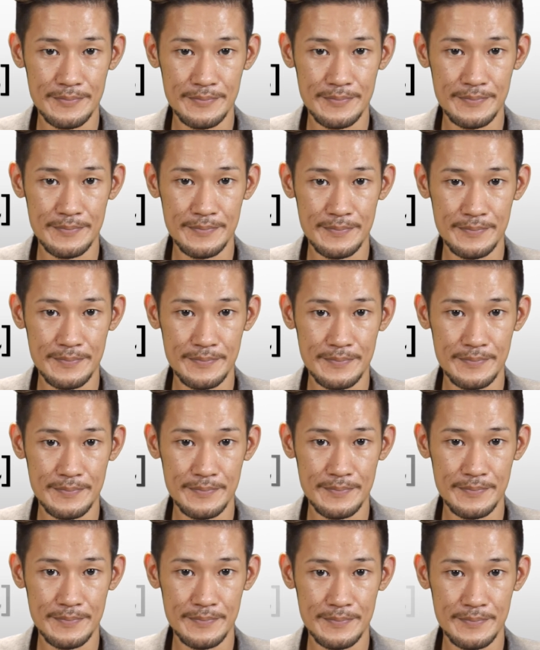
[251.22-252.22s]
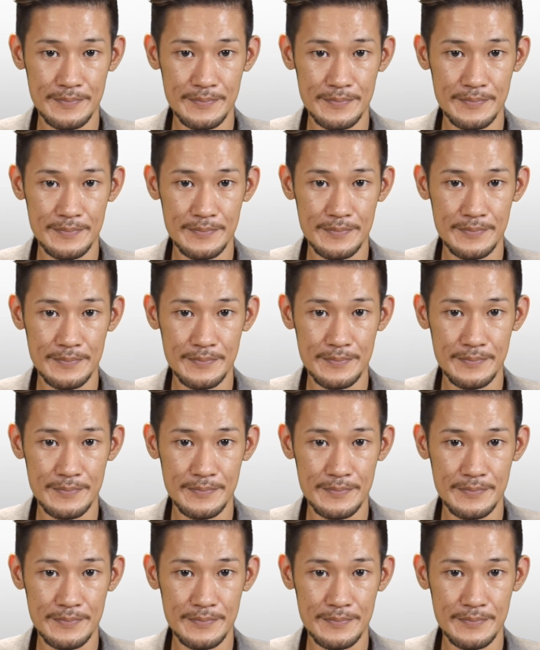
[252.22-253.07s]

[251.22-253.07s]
Nothing is said.